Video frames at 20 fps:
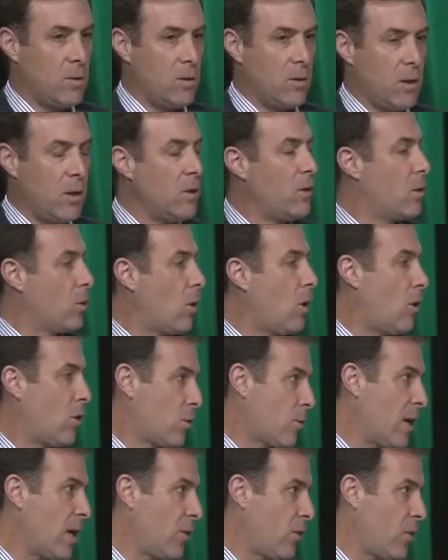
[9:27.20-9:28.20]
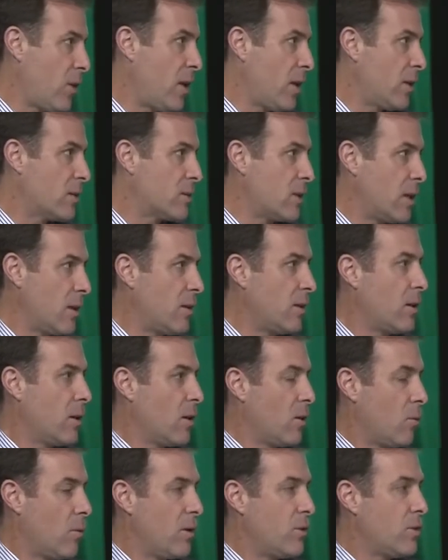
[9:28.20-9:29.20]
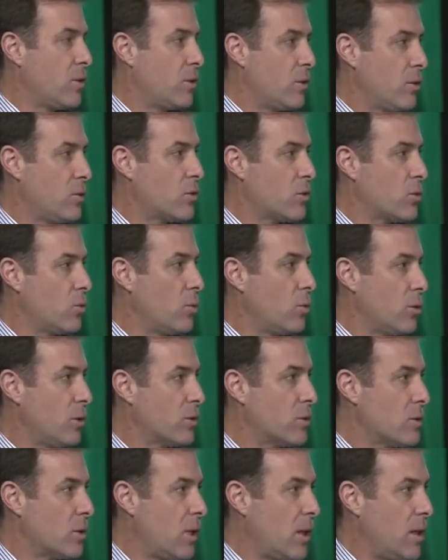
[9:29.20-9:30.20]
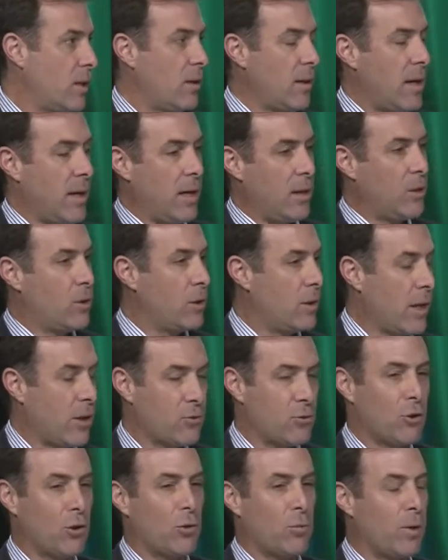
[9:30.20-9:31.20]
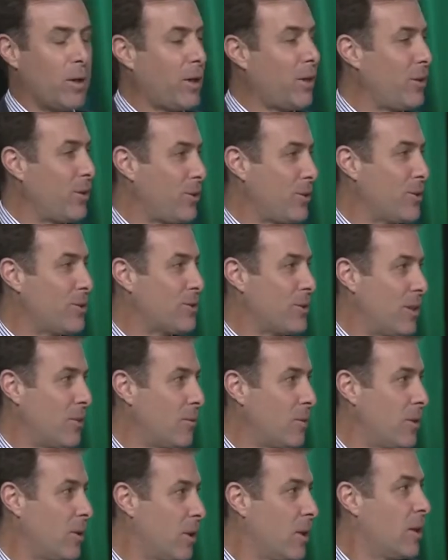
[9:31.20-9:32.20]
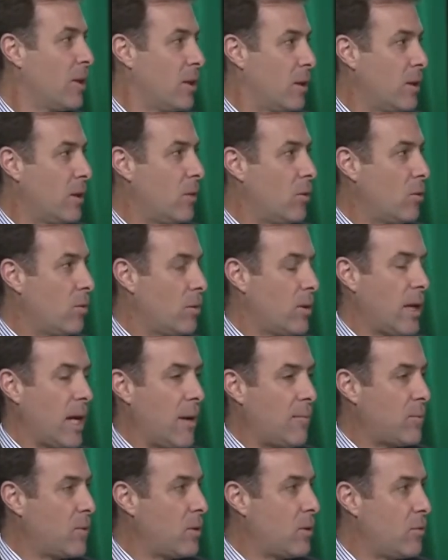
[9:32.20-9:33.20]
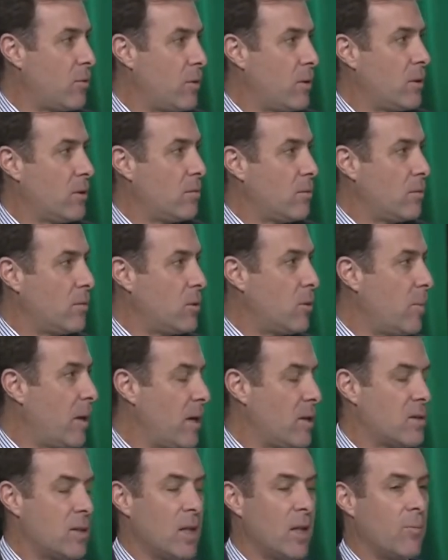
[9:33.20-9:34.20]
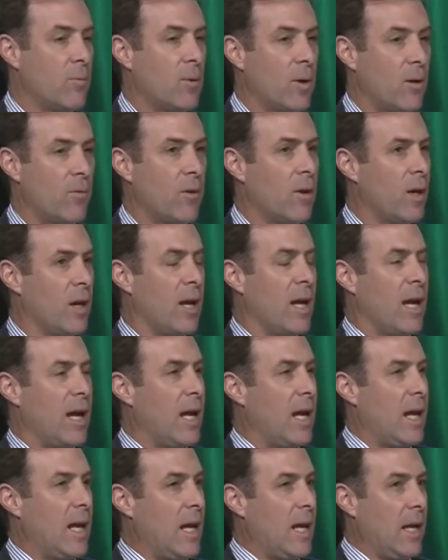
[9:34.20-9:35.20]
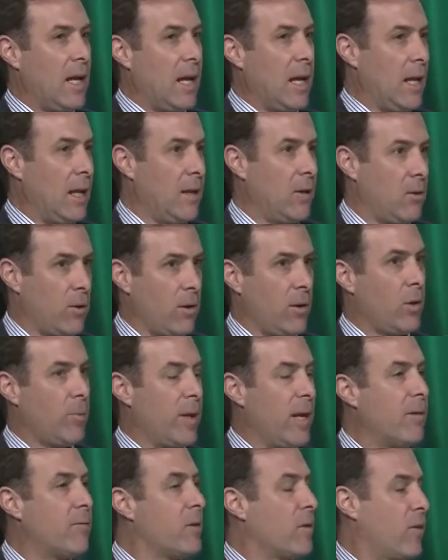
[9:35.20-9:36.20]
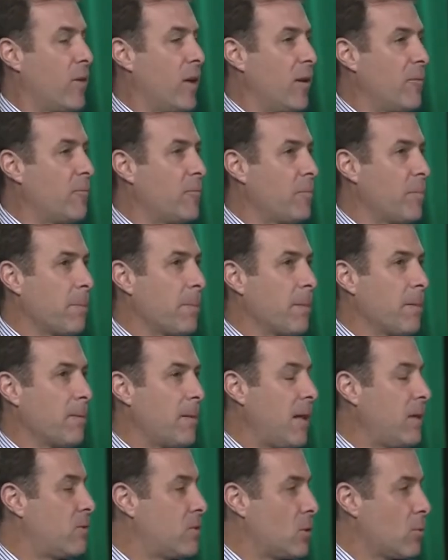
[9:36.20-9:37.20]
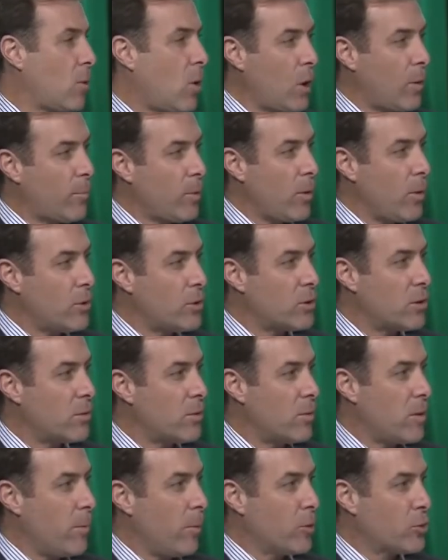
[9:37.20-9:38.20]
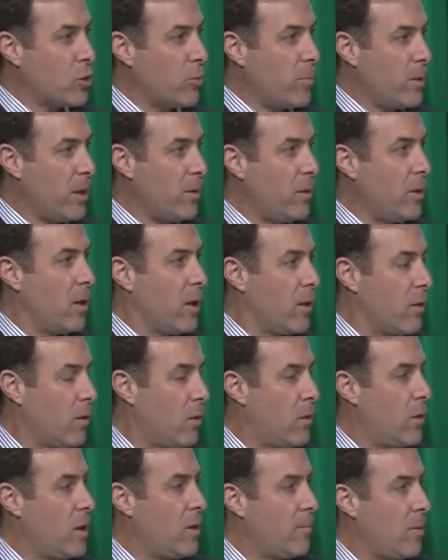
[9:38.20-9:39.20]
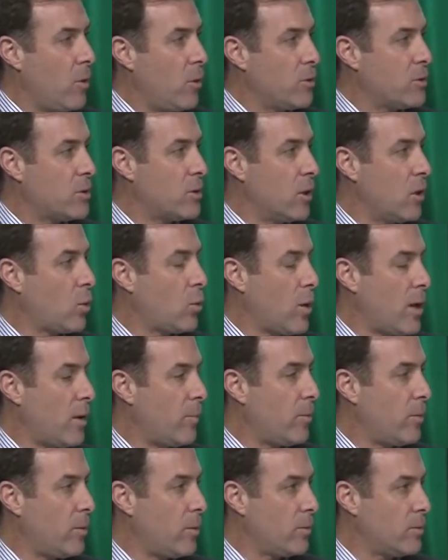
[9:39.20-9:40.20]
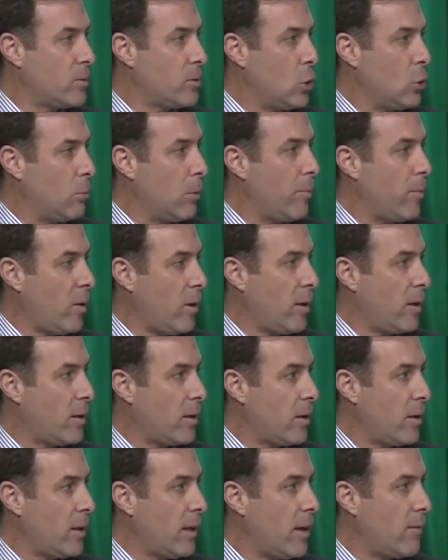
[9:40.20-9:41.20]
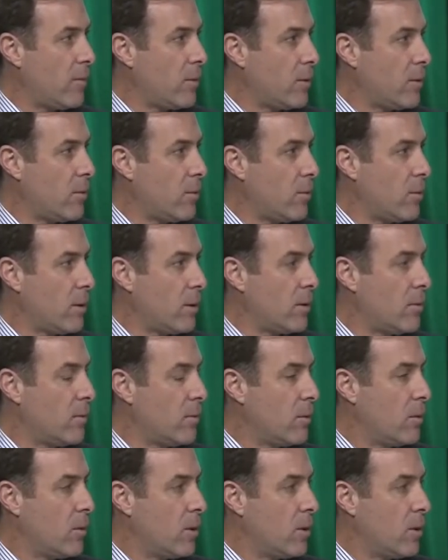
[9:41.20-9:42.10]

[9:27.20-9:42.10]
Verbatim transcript: did all the right things. They went to good schools, they had good extracurriculars, they were, you know, captain of the debate team, whatever, you know, a little bit of everything. That's the wrong approach. People should be the most incredible tuba player ever, or